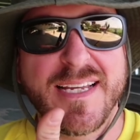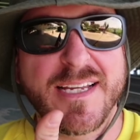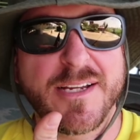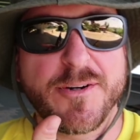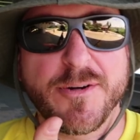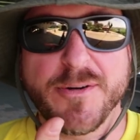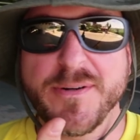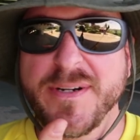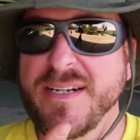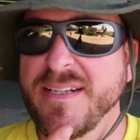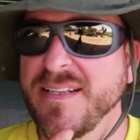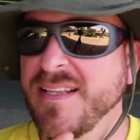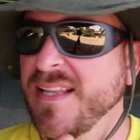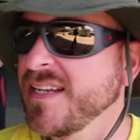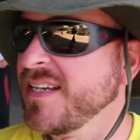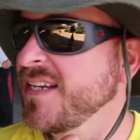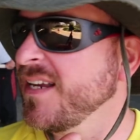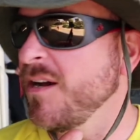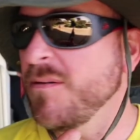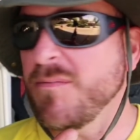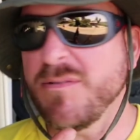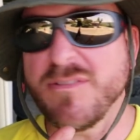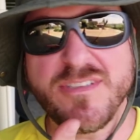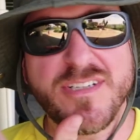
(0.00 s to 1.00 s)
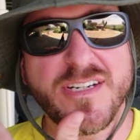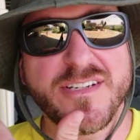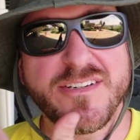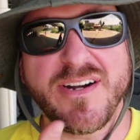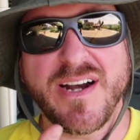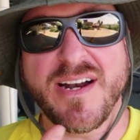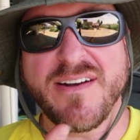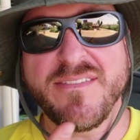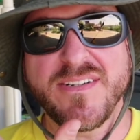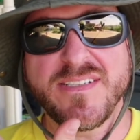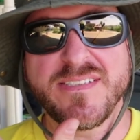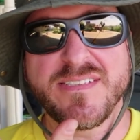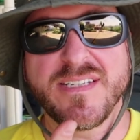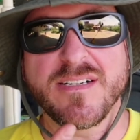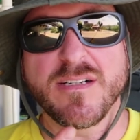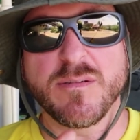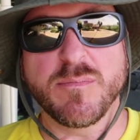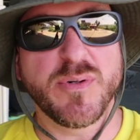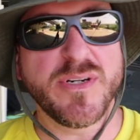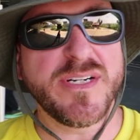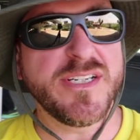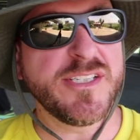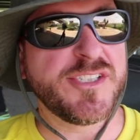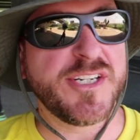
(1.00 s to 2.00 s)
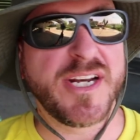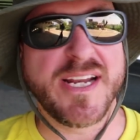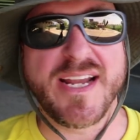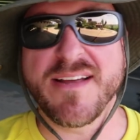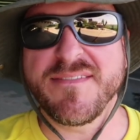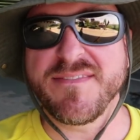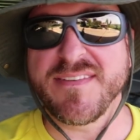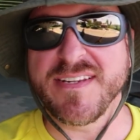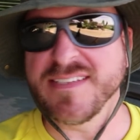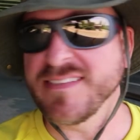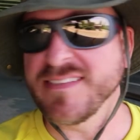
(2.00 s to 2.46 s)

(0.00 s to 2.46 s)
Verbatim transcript: in Korea, like almost under every single bridge, you have